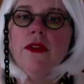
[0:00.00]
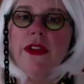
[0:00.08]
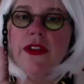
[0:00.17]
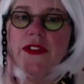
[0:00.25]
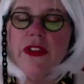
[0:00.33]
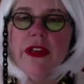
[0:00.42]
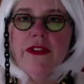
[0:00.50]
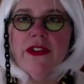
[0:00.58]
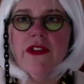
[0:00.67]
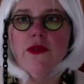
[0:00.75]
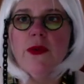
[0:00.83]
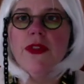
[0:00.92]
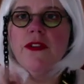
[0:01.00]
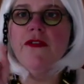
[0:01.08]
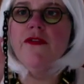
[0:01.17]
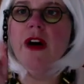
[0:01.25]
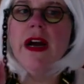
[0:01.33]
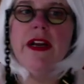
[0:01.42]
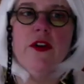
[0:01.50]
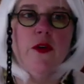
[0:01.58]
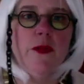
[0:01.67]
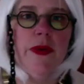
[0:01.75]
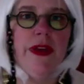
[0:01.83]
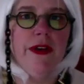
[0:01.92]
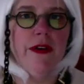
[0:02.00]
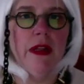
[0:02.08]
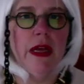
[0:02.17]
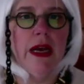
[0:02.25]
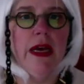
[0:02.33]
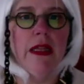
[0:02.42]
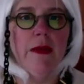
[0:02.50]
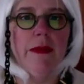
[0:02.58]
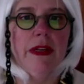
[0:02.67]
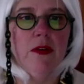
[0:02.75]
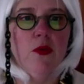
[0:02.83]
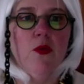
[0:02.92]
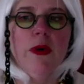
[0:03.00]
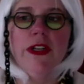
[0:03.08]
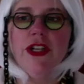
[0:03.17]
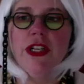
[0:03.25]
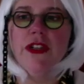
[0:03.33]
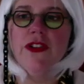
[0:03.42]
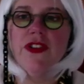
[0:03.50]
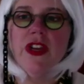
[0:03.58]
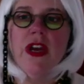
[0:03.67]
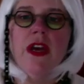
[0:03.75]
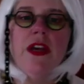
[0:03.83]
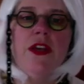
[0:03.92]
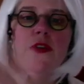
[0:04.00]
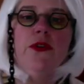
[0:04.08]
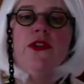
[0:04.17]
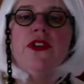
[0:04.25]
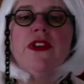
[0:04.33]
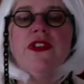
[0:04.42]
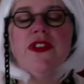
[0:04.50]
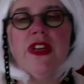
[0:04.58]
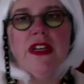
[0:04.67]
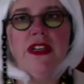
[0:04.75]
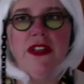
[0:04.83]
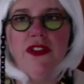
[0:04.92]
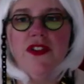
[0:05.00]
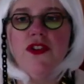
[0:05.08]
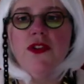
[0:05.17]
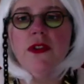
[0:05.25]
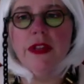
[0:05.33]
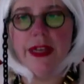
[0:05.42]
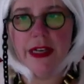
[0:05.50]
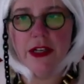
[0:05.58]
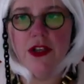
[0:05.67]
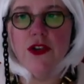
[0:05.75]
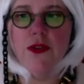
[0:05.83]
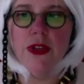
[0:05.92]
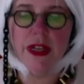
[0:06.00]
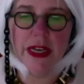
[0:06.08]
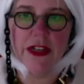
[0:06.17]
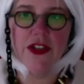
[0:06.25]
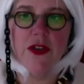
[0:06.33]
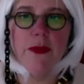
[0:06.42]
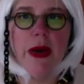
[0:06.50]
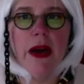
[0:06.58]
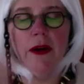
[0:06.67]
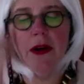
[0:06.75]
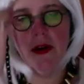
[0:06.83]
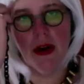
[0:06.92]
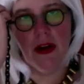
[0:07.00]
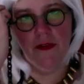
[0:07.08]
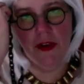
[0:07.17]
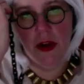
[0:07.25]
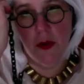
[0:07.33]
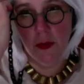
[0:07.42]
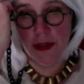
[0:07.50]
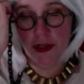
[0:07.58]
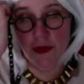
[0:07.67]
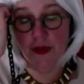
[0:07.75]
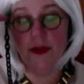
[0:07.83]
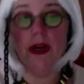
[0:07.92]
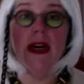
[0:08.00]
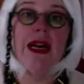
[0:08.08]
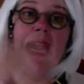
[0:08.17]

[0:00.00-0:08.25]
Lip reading: This leaves us with the final Peel element, which is use this sentence to link to the next paragraph, which you do not